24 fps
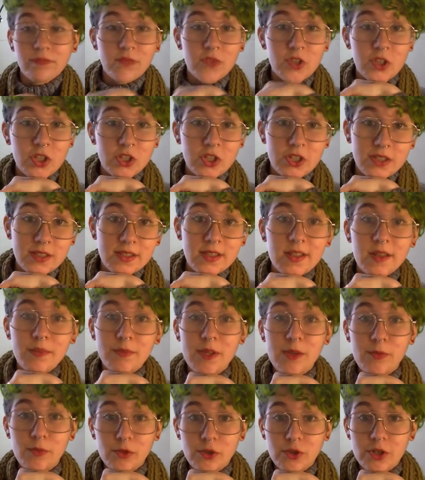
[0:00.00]
suggested that
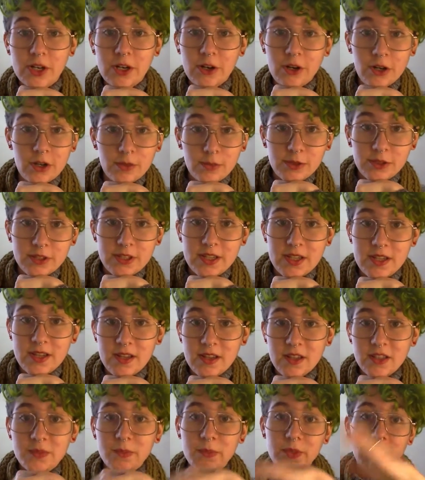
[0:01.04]
people drink herbal
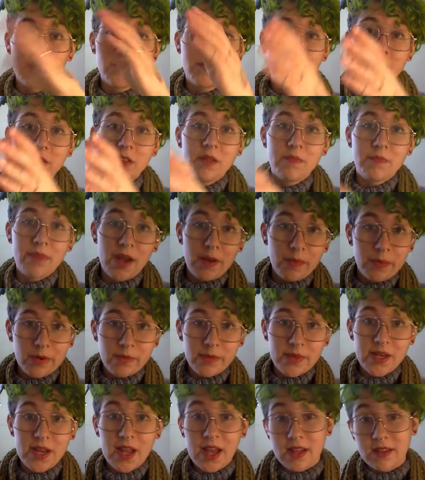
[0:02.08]
tea, specifically
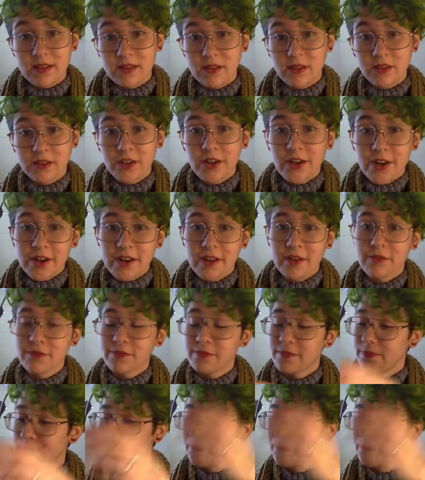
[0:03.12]
peppermint, as an alternative.